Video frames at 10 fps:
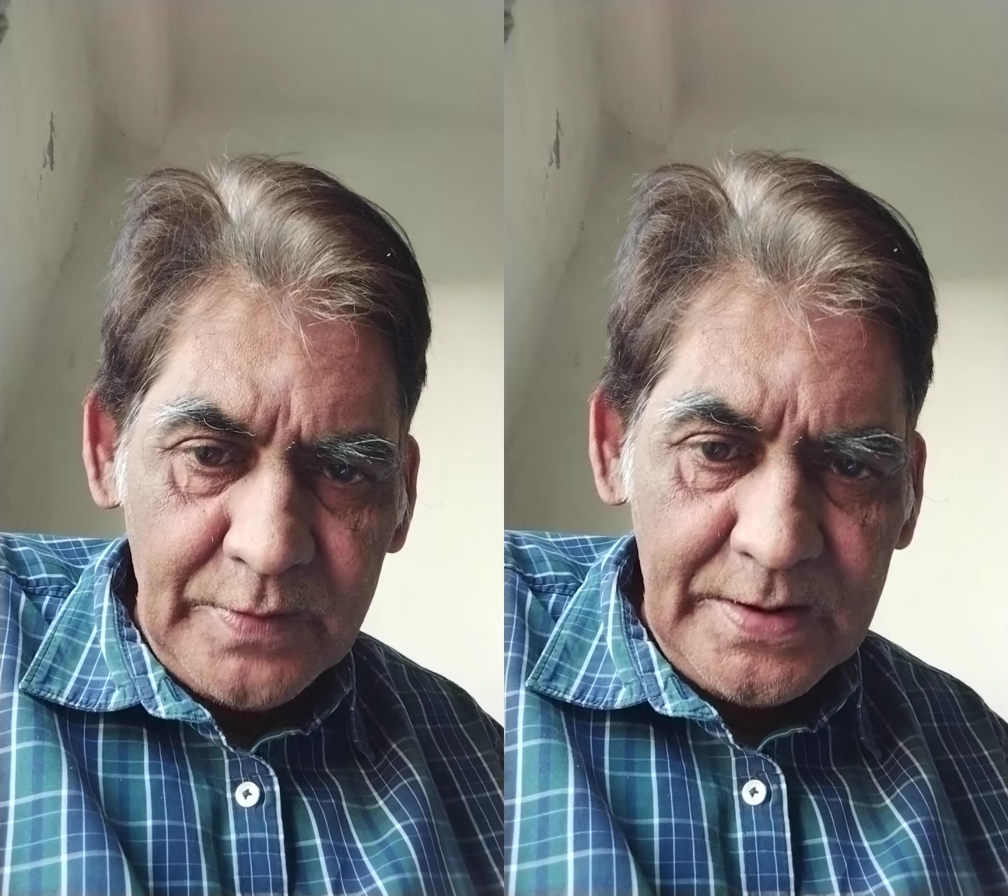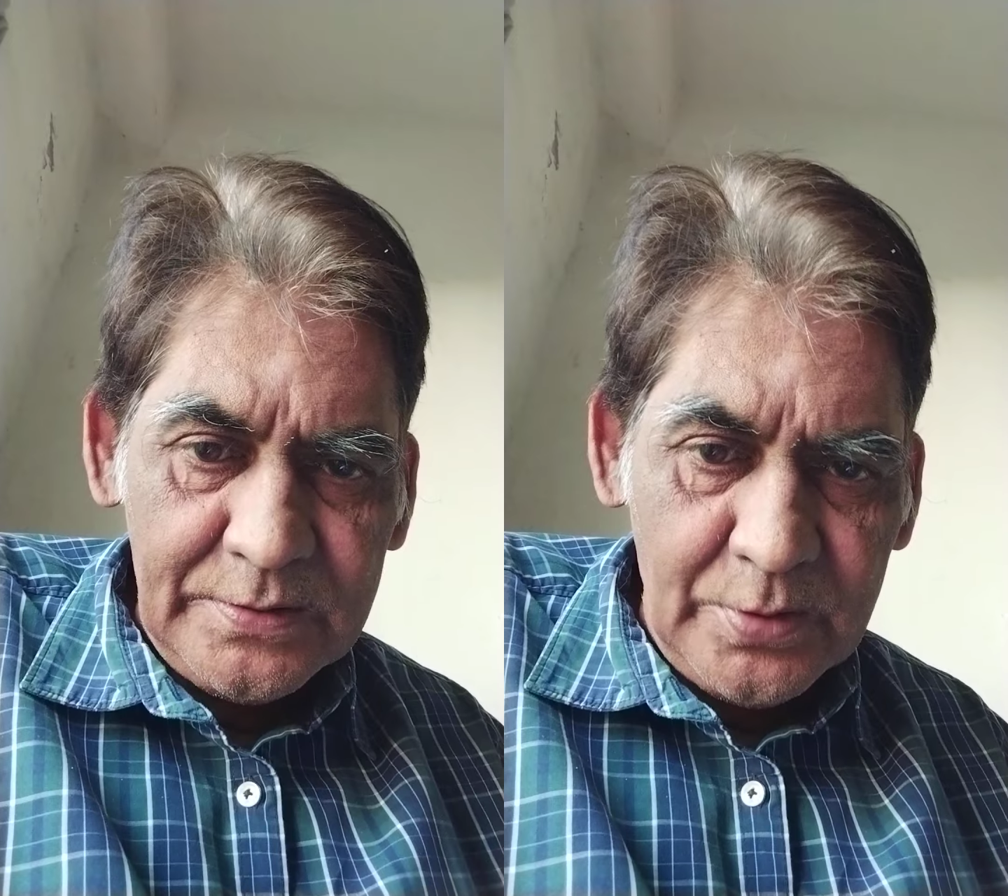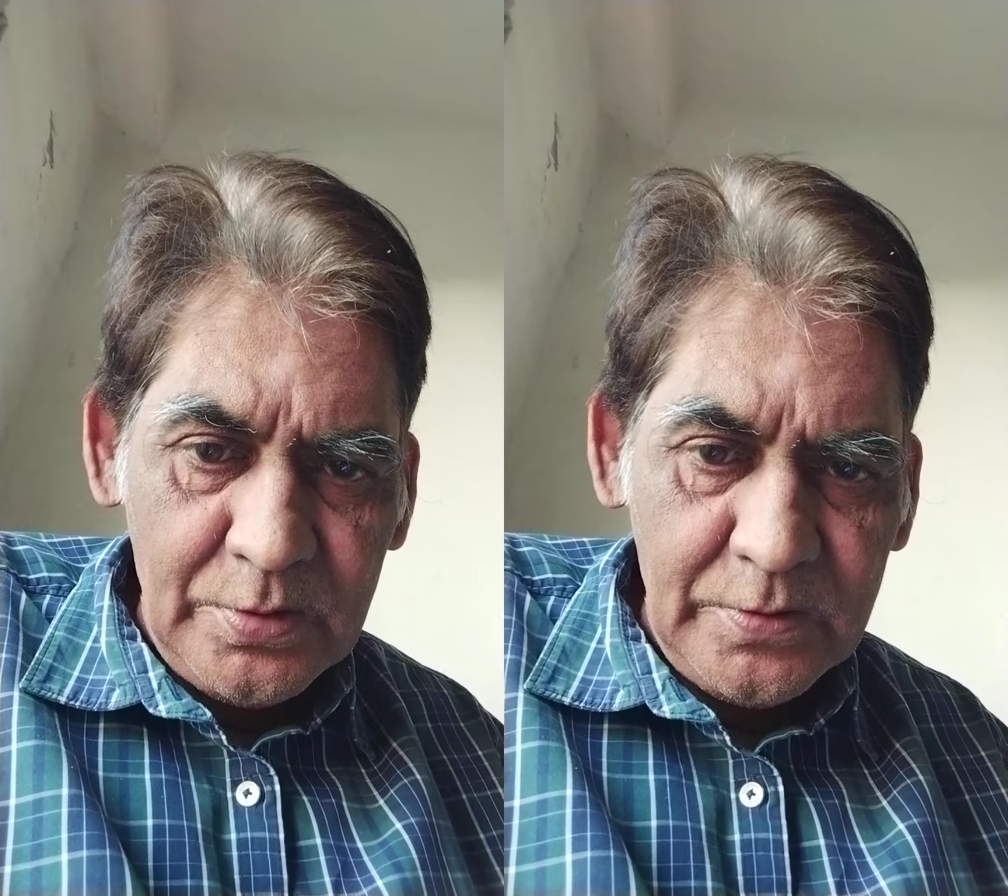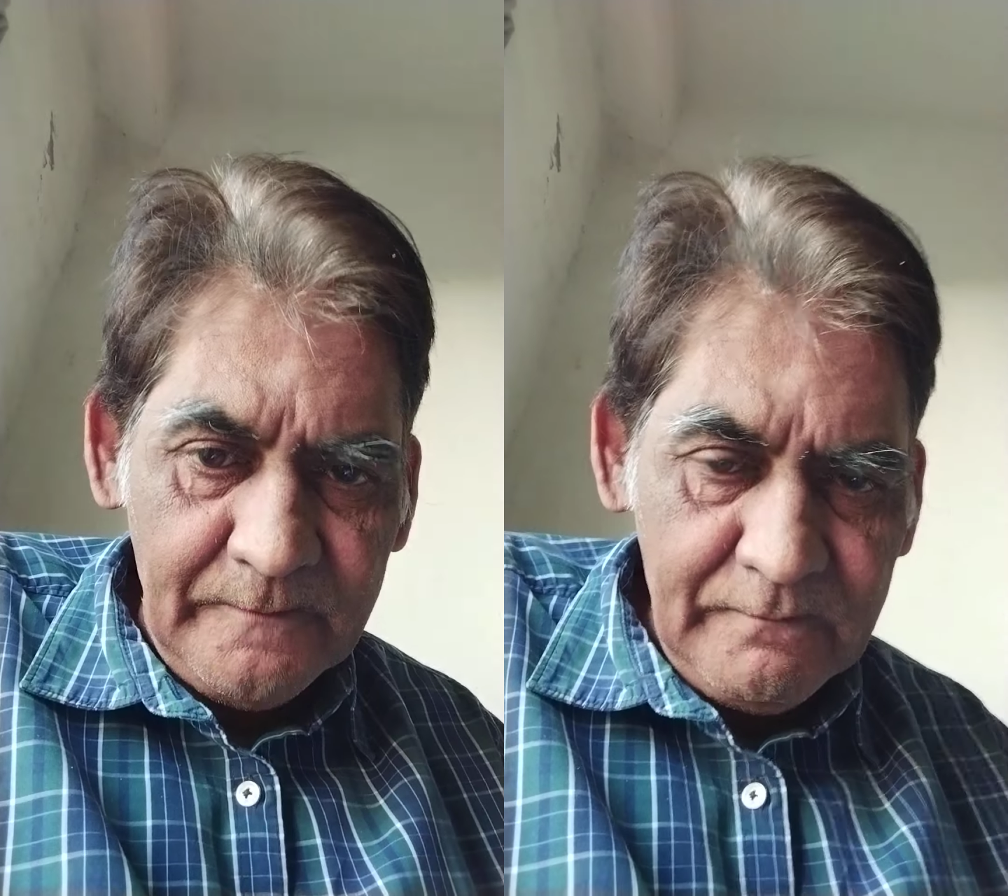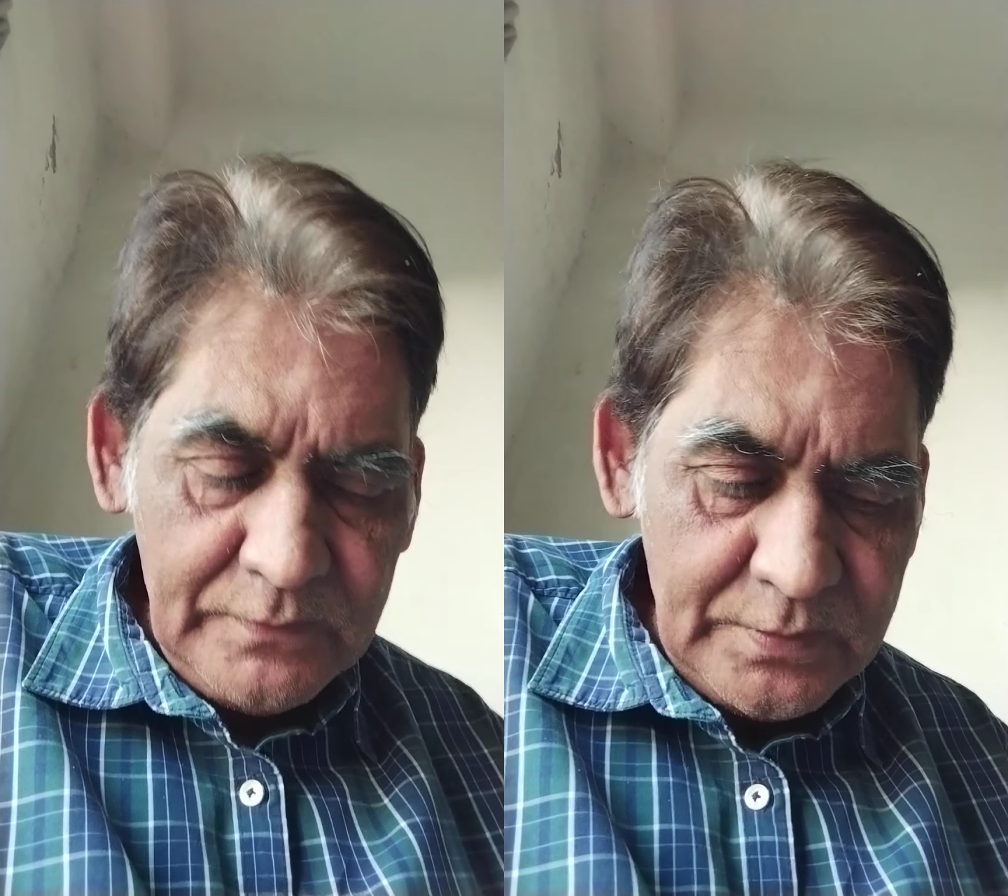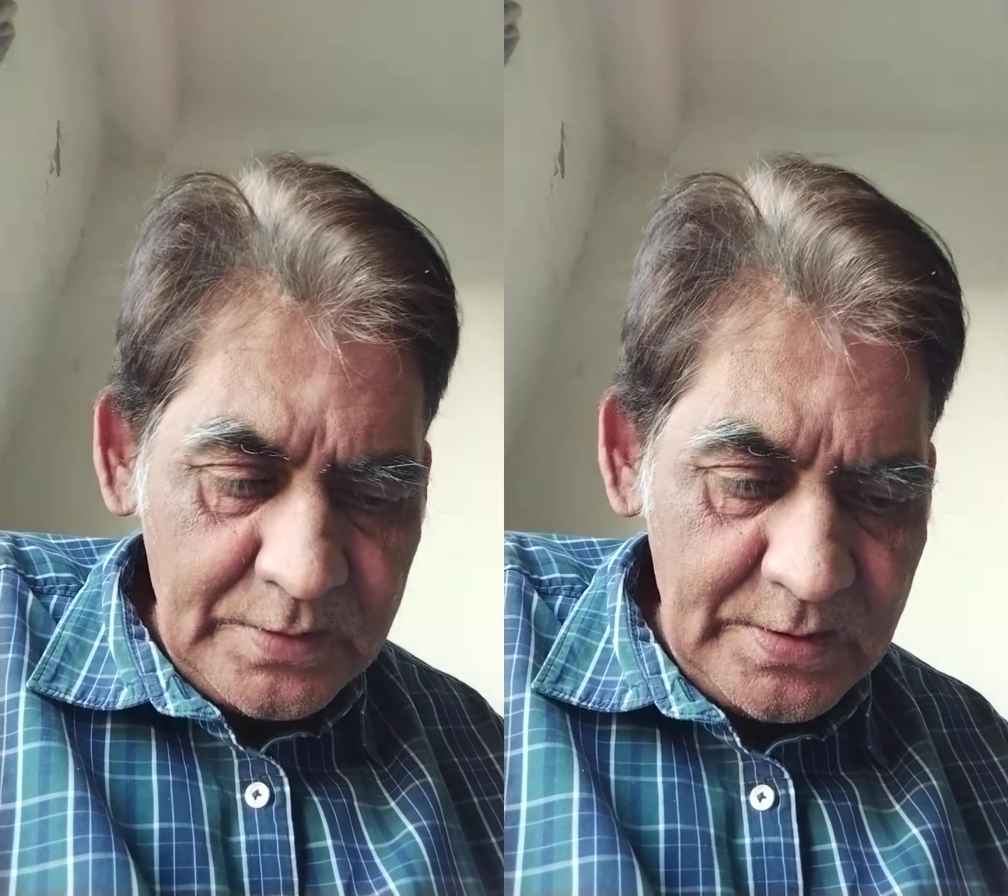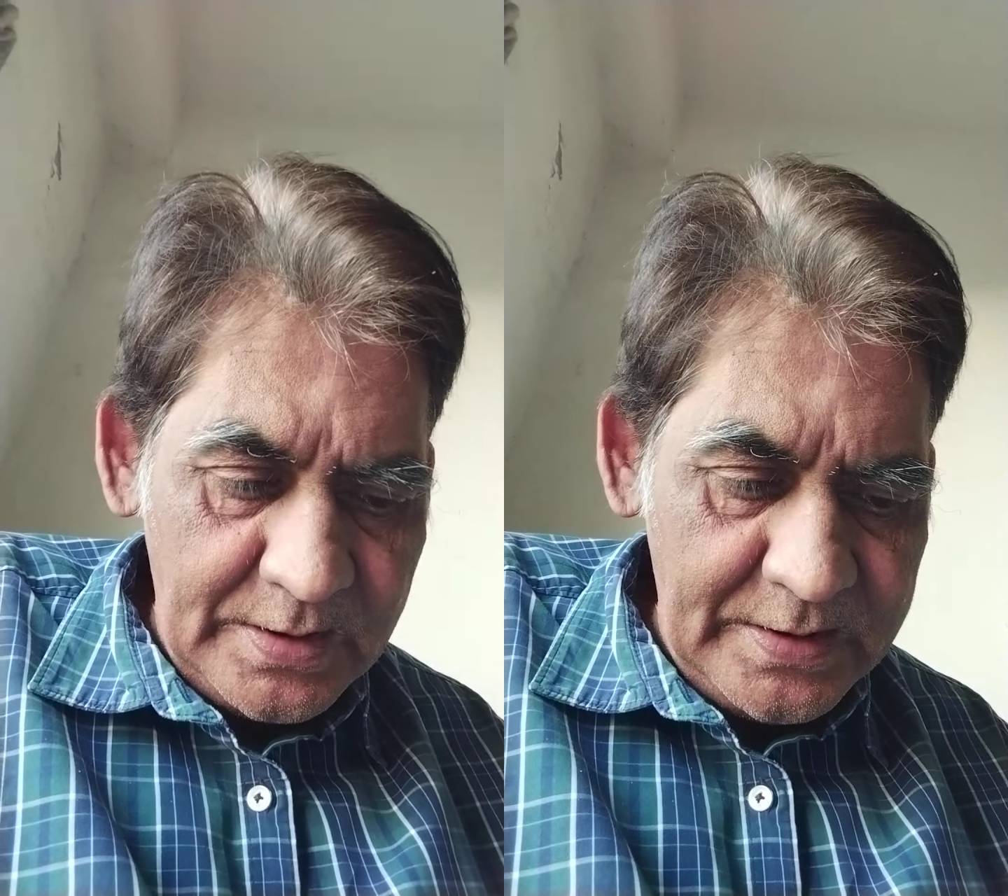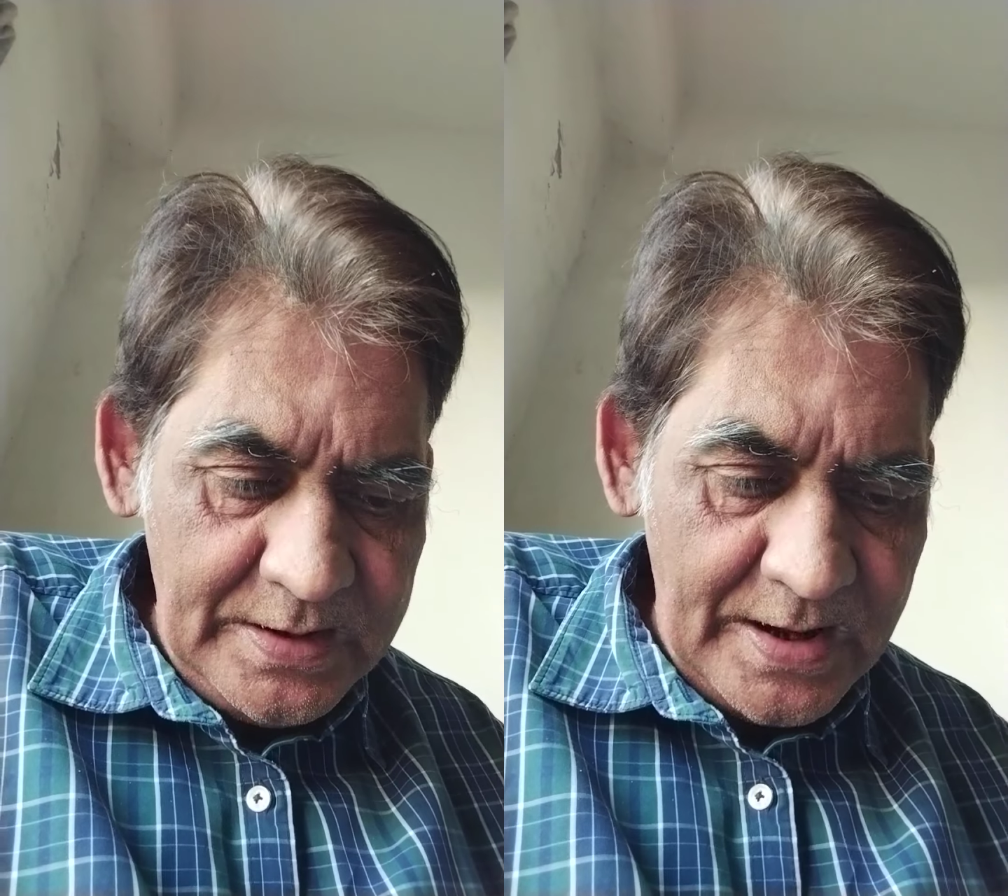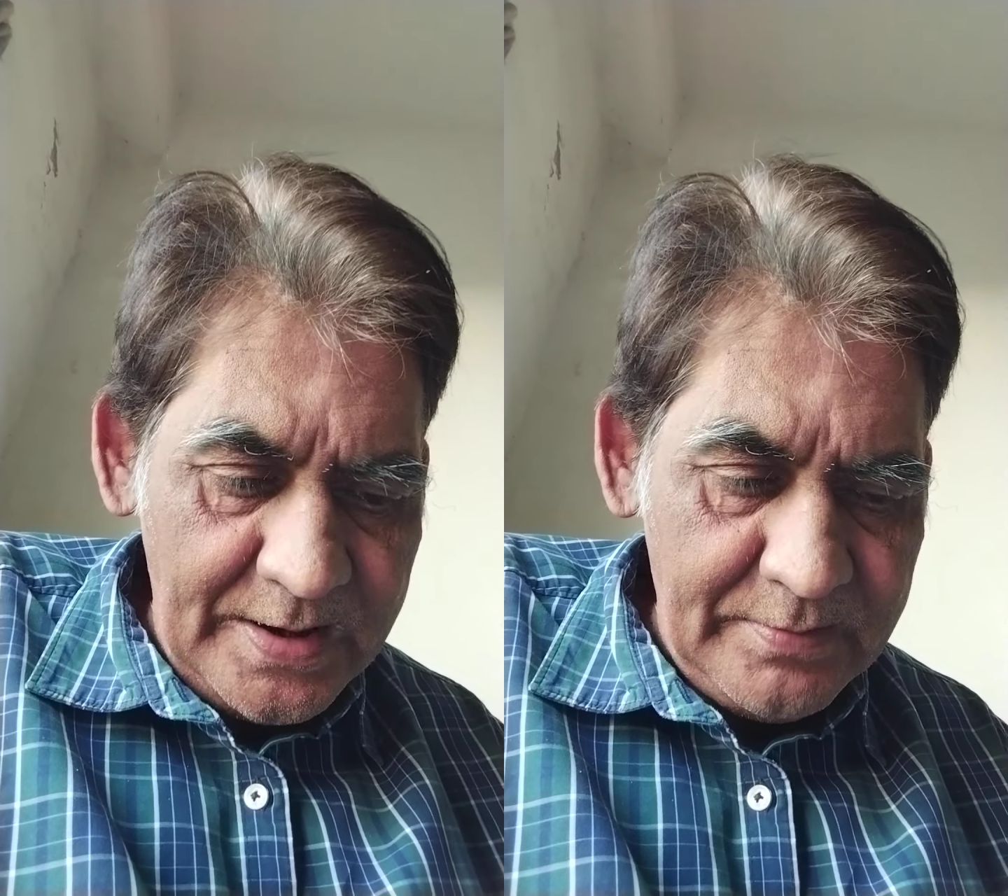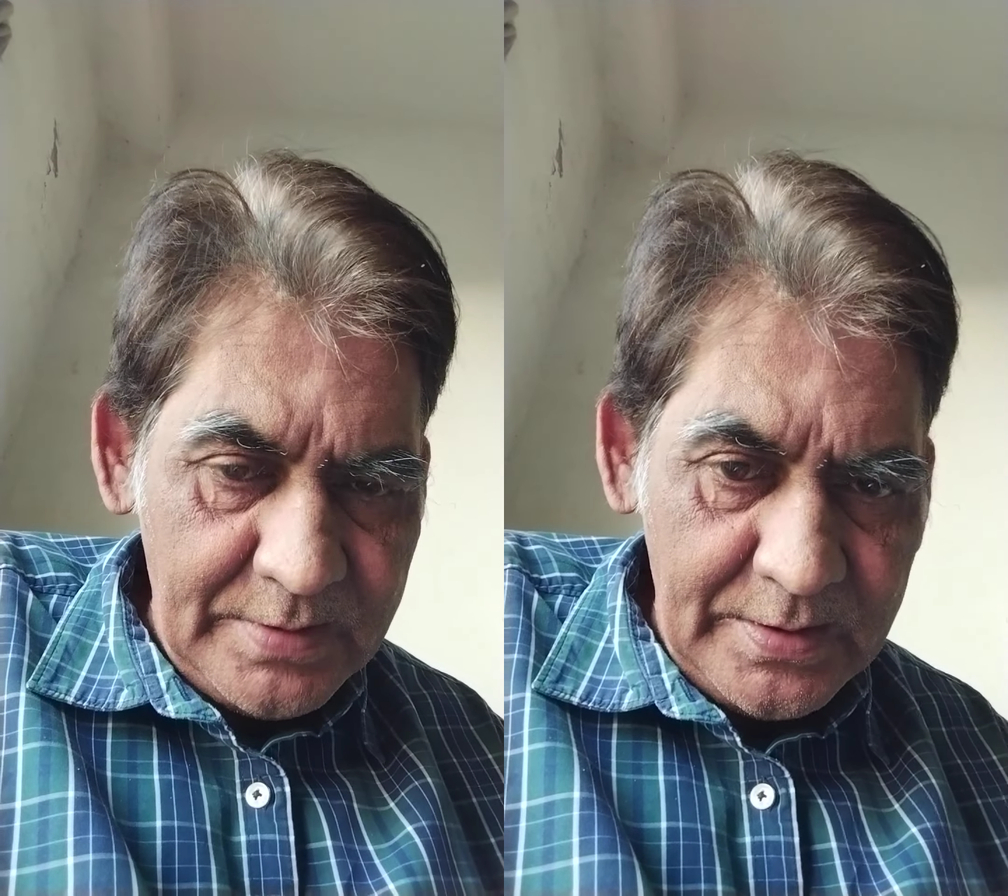well though. Luckily, I,